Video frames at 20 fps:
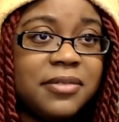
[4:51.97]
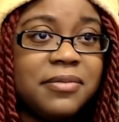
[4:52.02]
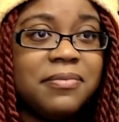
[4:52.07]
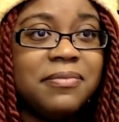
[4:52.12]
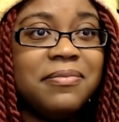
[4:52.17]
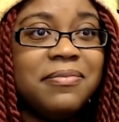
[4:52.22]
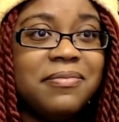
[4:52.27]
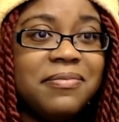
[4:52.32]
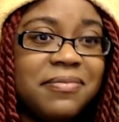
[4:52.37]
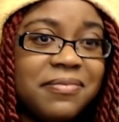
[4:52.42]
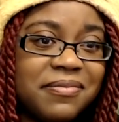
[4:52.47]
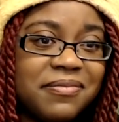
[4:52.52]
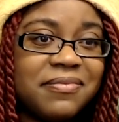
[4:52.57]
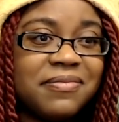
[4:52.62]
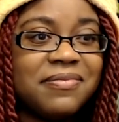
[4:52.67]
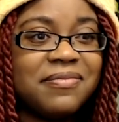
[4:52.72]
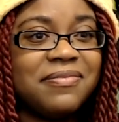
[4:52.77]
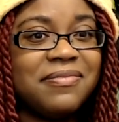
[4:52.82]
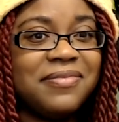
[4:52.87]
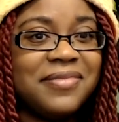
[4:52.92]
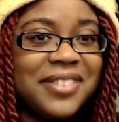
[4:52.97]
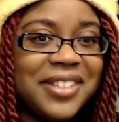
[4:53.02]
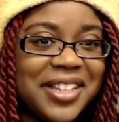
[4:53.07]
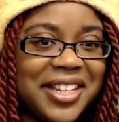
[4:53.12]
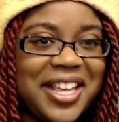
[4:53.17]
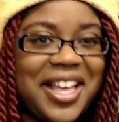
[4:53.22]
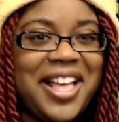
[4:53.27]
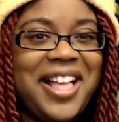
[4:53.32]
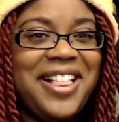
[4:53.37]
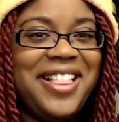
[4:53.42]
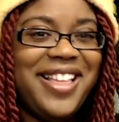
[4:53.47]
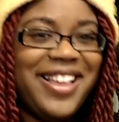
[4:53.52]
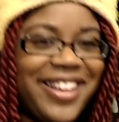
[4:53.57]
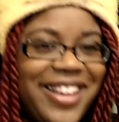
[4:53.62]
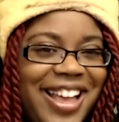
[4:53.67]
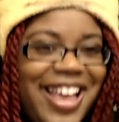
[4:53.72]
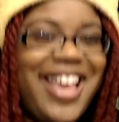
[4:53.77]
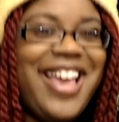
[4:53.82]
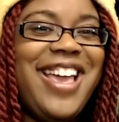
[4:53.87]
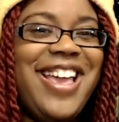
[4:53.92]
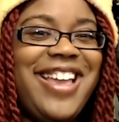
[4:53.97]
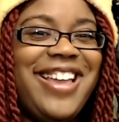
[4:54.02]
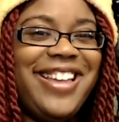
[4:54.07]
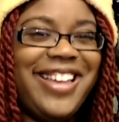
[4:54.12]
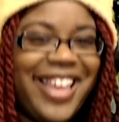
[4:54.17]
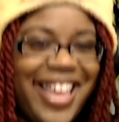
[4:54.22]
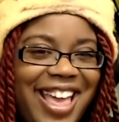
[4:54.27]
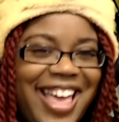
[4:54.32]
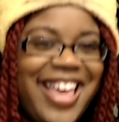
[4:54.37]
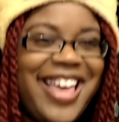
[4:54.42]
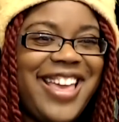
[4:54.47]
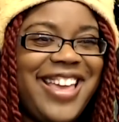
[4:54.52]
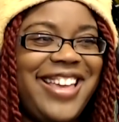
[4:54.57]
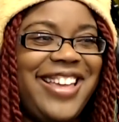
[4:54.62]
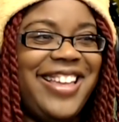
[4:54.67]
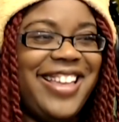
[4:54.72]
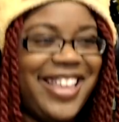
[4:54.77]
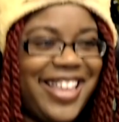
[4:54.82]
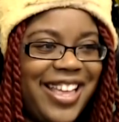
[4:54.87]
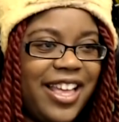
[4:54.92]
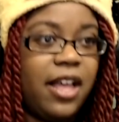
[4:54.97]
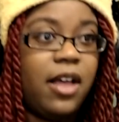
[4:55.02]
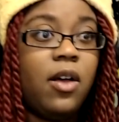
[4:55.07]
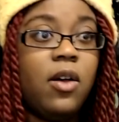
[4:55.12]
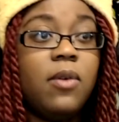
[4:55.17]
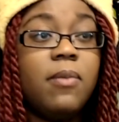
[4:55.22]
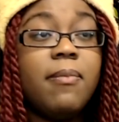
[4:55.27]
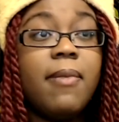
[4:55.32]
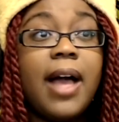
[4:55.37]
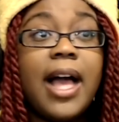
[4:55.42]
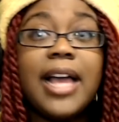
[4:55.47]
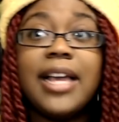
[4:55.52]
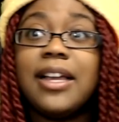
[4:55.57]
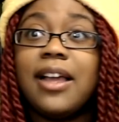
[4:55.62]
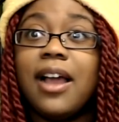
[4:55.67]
Mm. Oh, hey, hey! Oh my